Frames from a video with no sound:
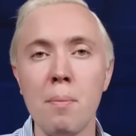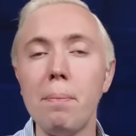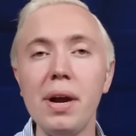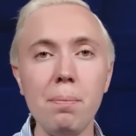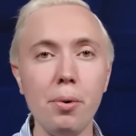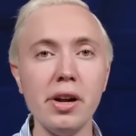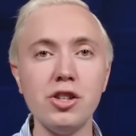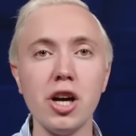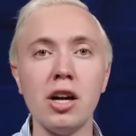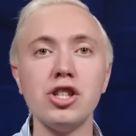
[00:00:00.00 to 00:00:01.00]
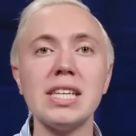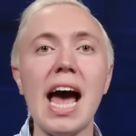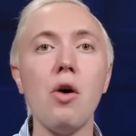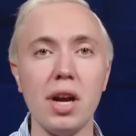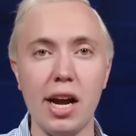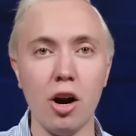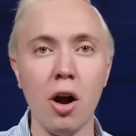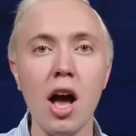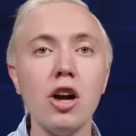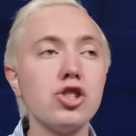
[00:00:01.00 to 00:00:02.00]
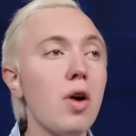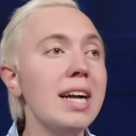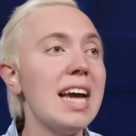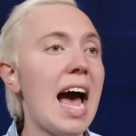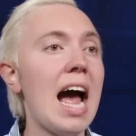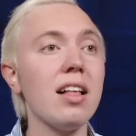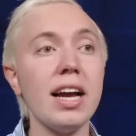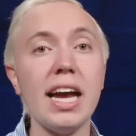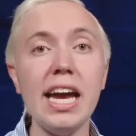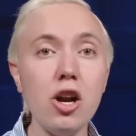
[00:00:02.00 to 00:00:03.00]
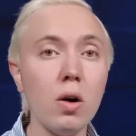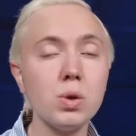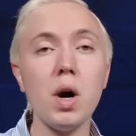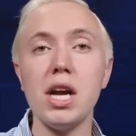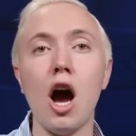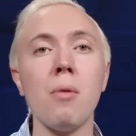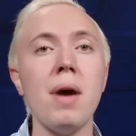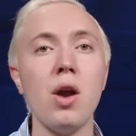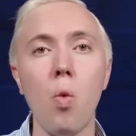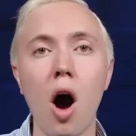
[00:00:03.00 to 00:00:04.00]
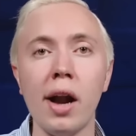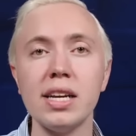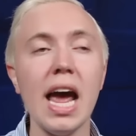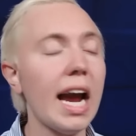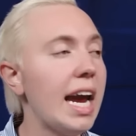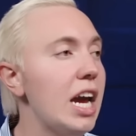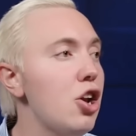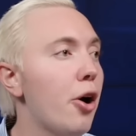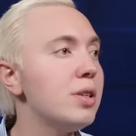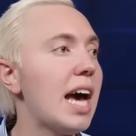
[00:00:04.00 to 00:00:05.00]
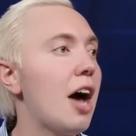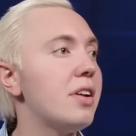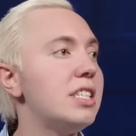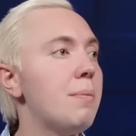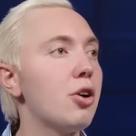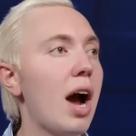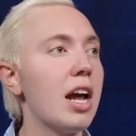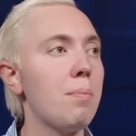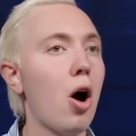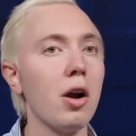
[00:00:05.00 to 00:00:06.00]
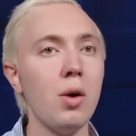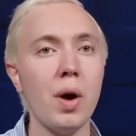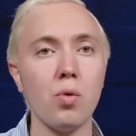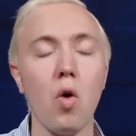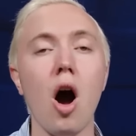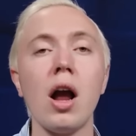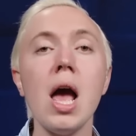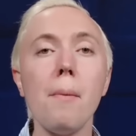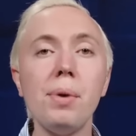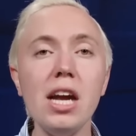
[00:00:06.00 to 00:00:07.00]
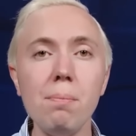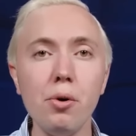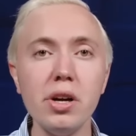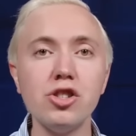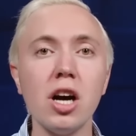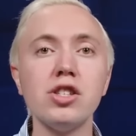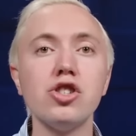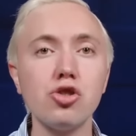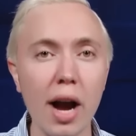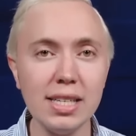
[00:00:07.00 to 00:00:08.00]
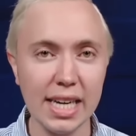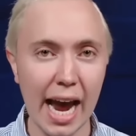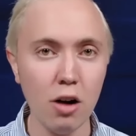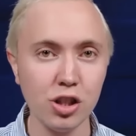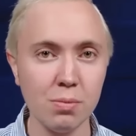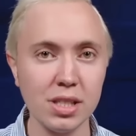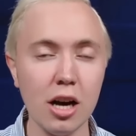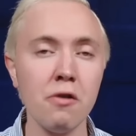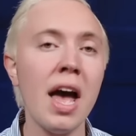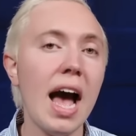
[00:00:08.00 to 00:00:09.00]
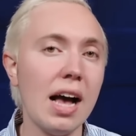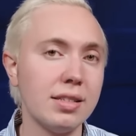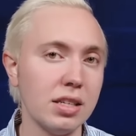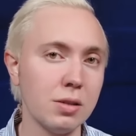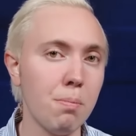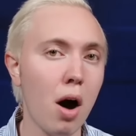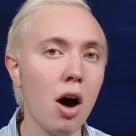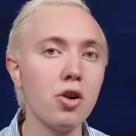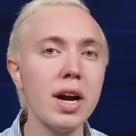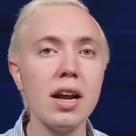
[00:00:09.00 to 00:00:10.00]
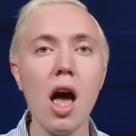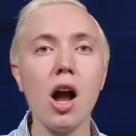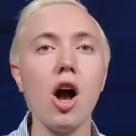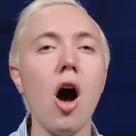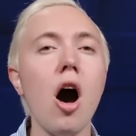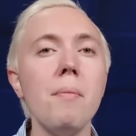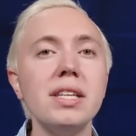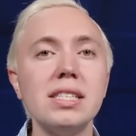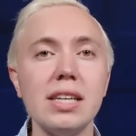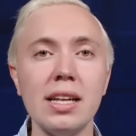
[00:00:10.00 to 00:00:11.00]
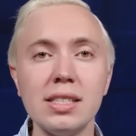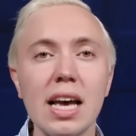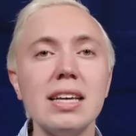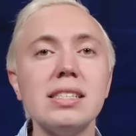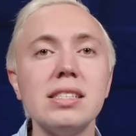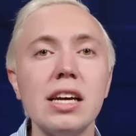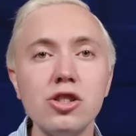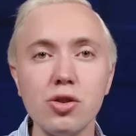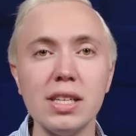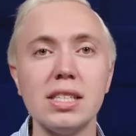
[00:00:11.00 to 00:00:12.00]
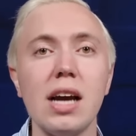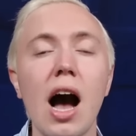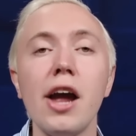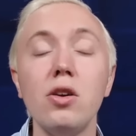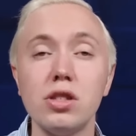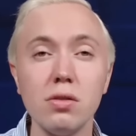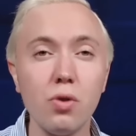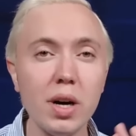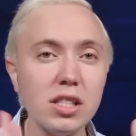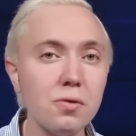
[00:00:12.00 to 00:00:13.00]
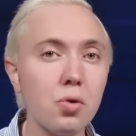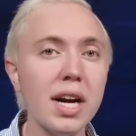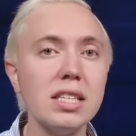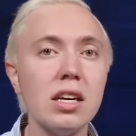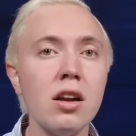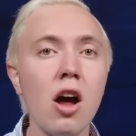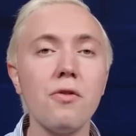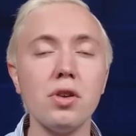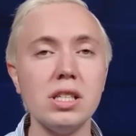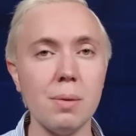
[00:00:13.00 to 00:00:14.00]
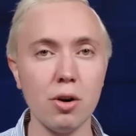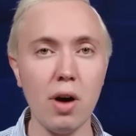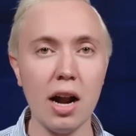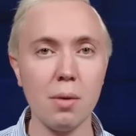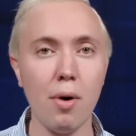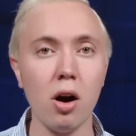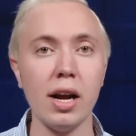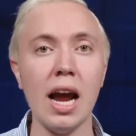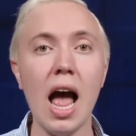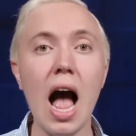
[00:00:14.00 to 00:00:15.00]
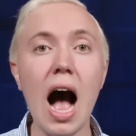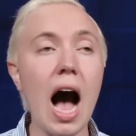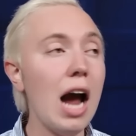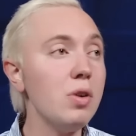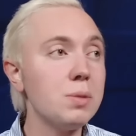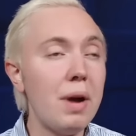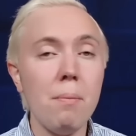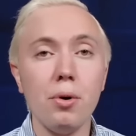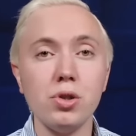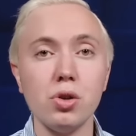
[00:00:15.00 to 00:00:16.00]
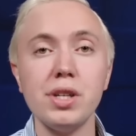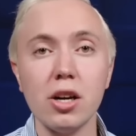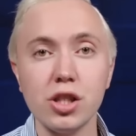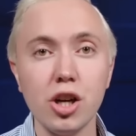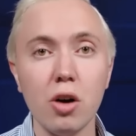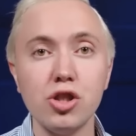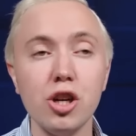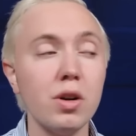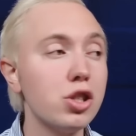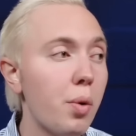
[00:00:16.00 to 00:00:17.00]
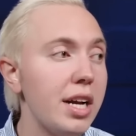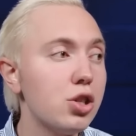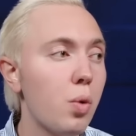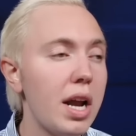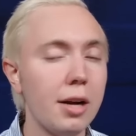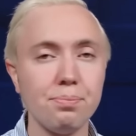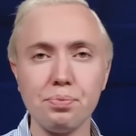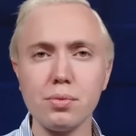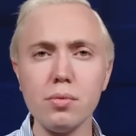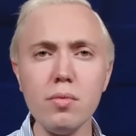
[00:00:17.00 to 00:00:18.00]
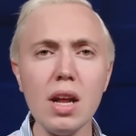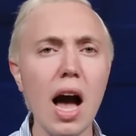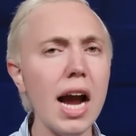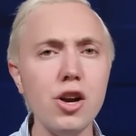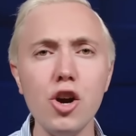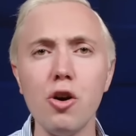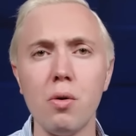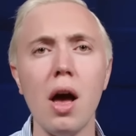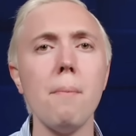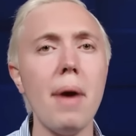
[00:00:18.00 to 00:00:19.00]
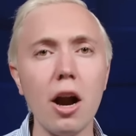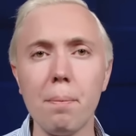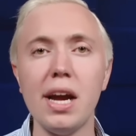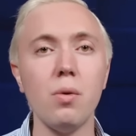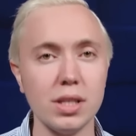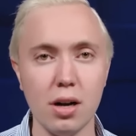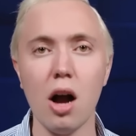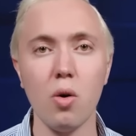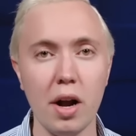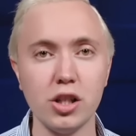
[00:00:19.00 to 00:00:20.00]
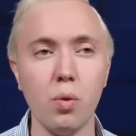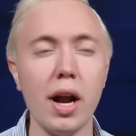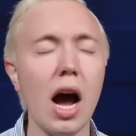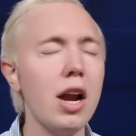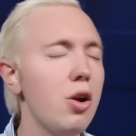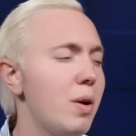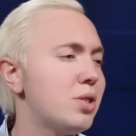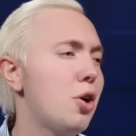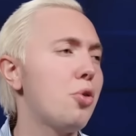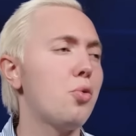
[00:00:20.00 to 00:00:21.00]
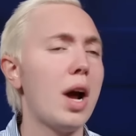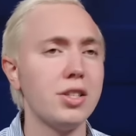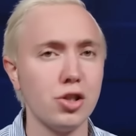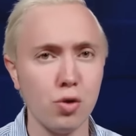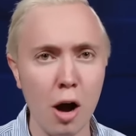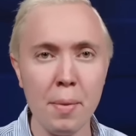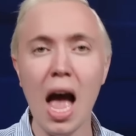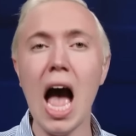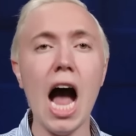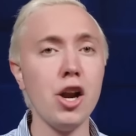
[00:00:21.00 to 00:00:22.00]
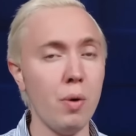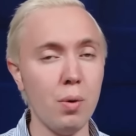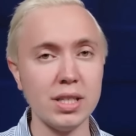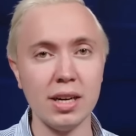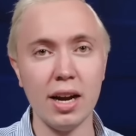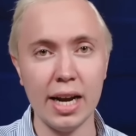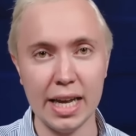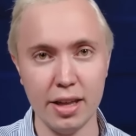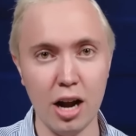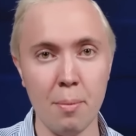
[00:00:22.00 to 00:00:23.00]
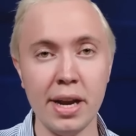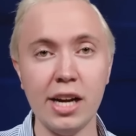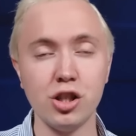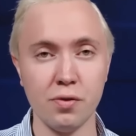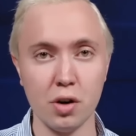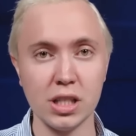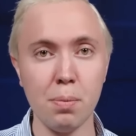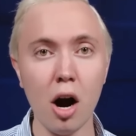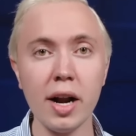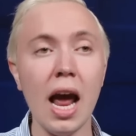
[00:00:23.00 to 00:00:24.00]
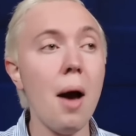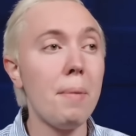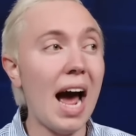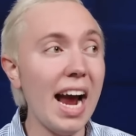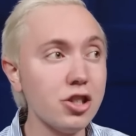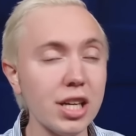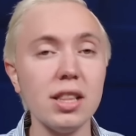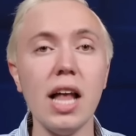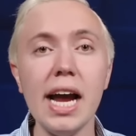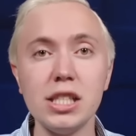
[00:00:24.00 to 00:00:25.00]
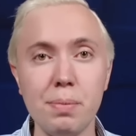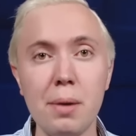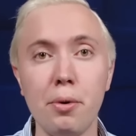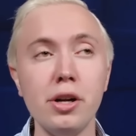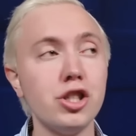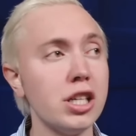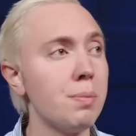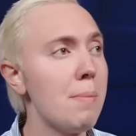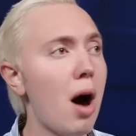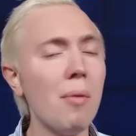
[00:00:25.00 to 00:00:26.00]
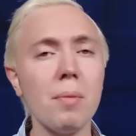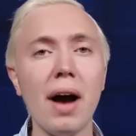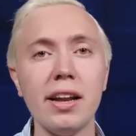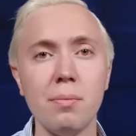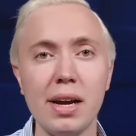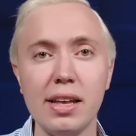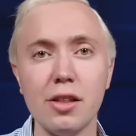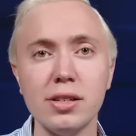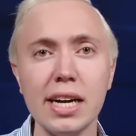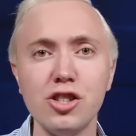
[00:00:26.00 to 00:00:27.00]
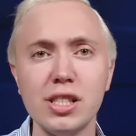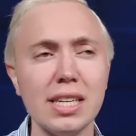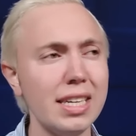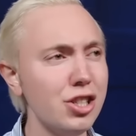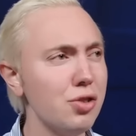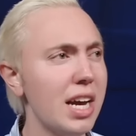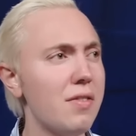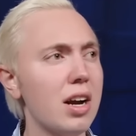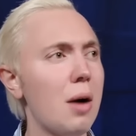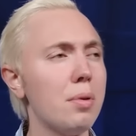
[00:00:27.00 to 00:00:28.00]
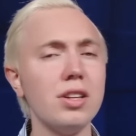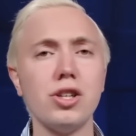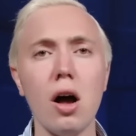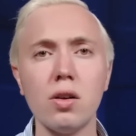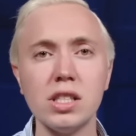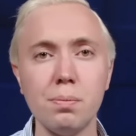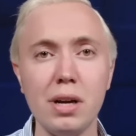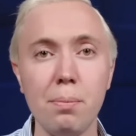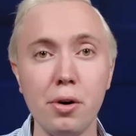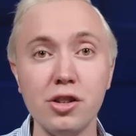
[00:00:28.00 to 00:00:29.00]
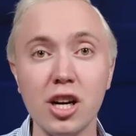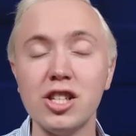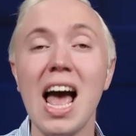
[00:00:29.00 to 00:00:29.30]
But Pete Buttigieg is out here trying to act like he knows what young men want. He knows how the Democratic Party went wrong. Pete Buttigieg is trying to couch himself as this moderate, common sense, centrist guy who's the voice of reason for the Democratic Party. I was bamboozled years ago too. In 2020, I knew Mayor Pete was not going to win. I knew he was no threat to Trump. I knew he wasn't going to get the nomination for his party, but I actually liked Pete Buttigieg. My mom reminded me the other day. She said, didn't you give a couple of dollars to Pete Buttigieg?